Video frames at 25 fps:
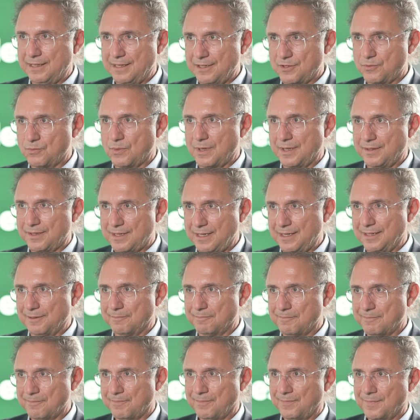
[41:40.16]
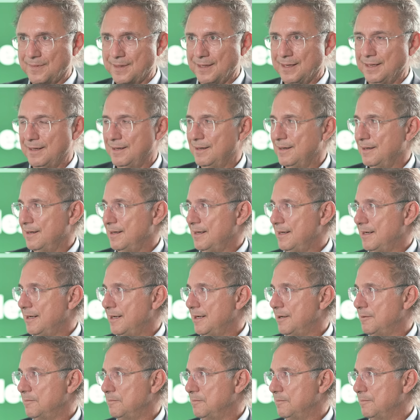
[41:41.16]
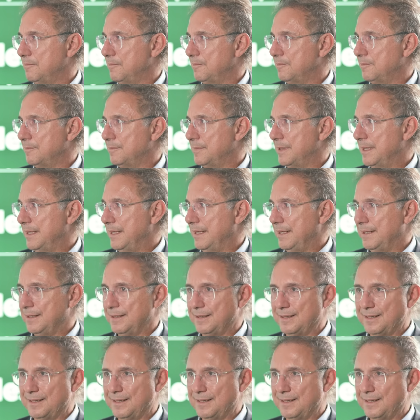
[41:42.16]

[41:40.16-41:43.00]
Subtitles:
is one thing. And